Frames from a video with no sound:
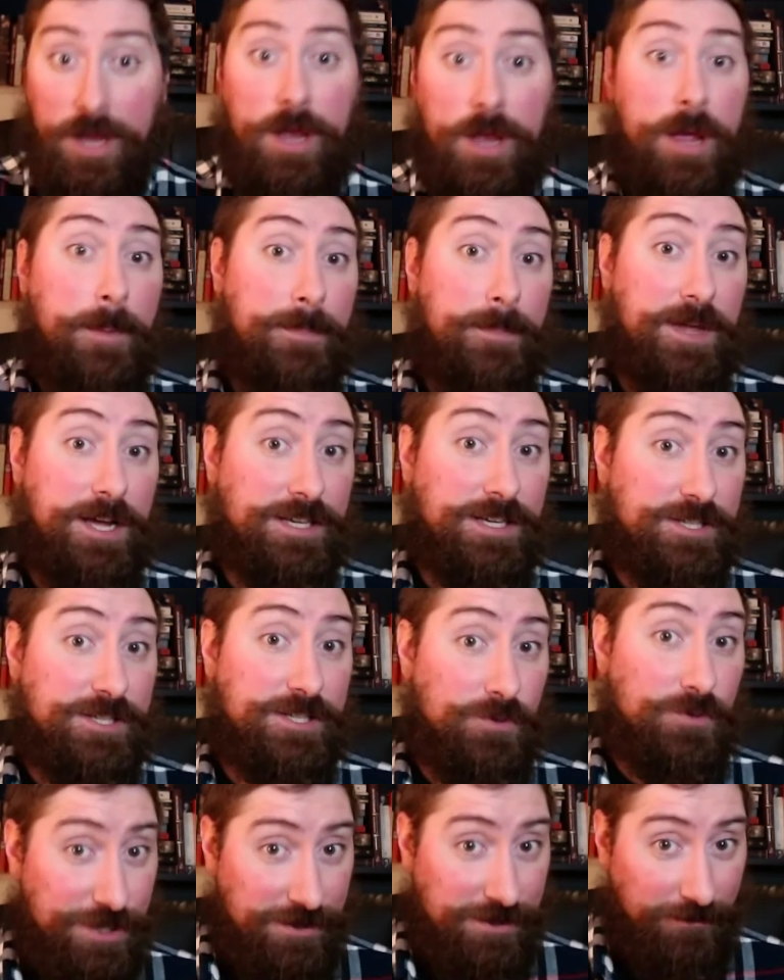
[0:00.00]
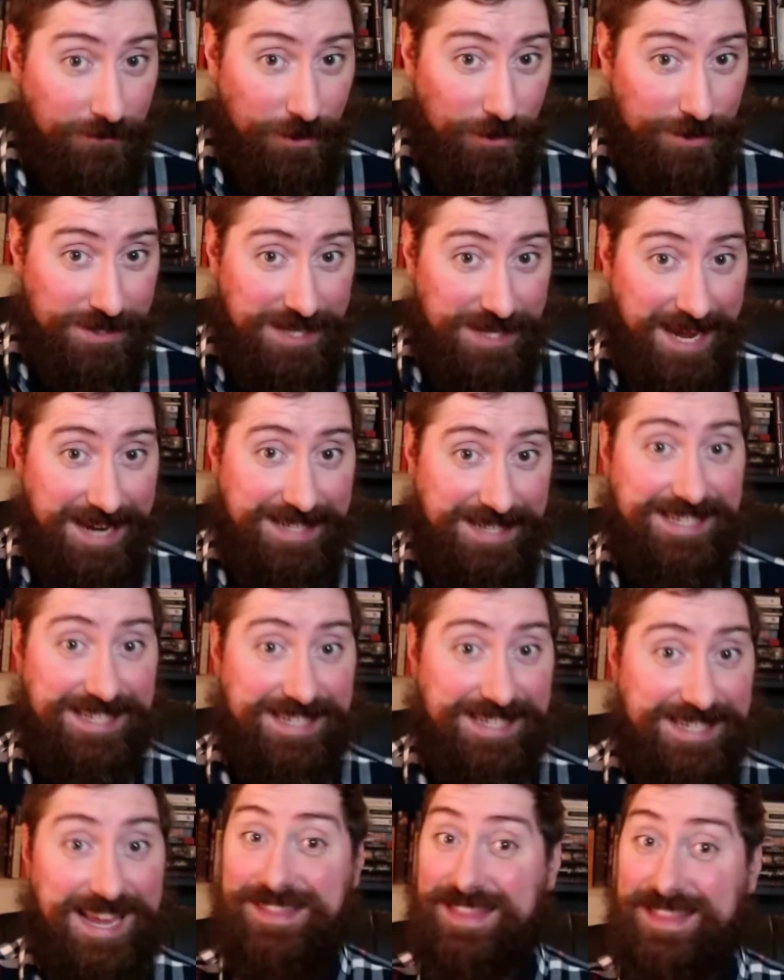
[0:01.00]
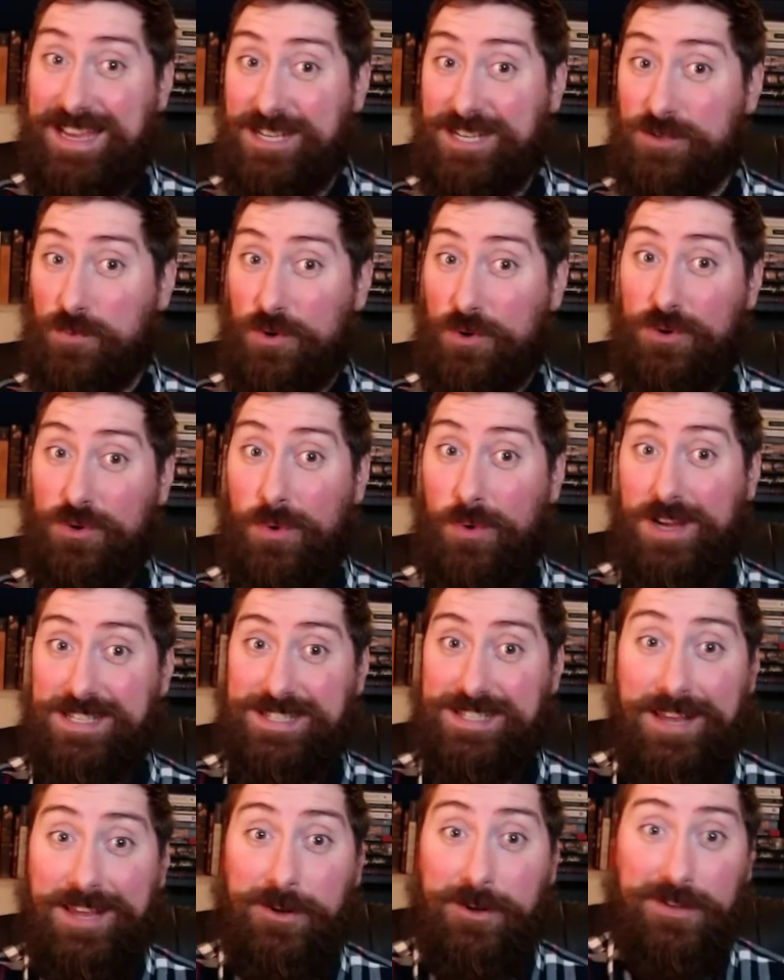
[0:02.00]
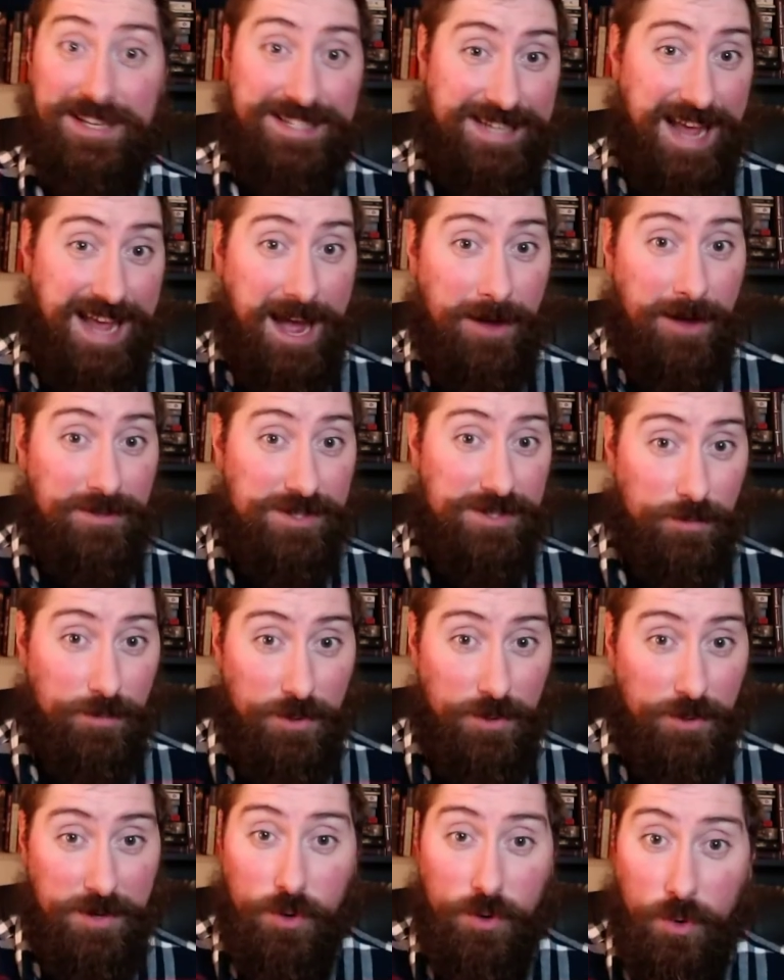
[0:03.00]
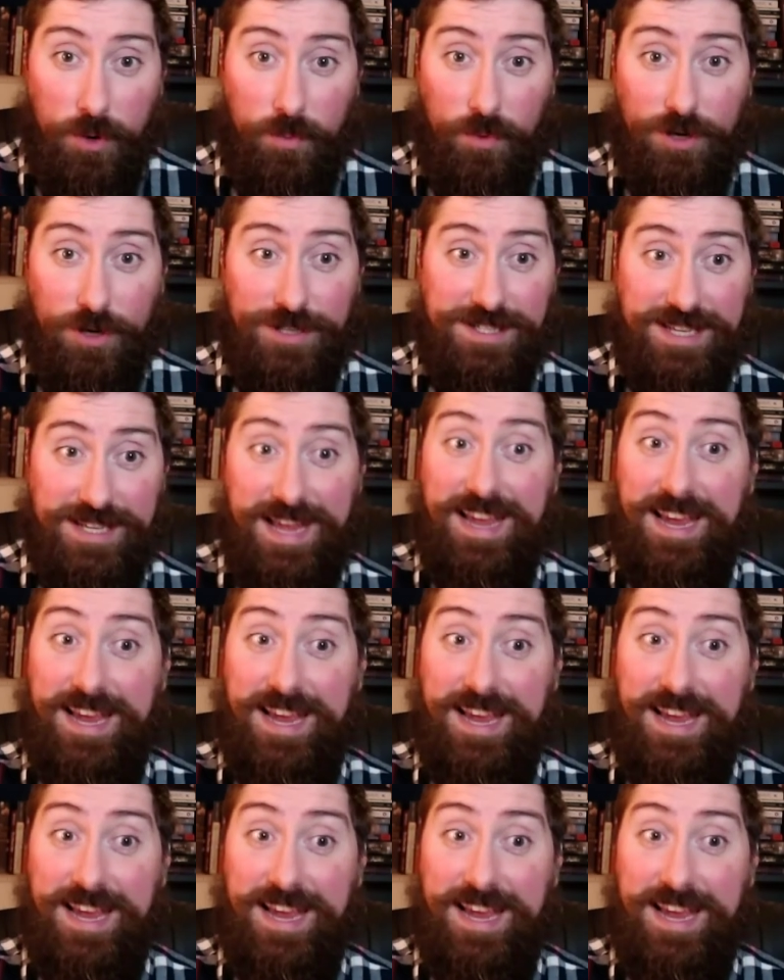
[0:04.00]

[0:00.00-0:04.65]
because it was the first case and things weren't quite settled as to how the Supreme Court works.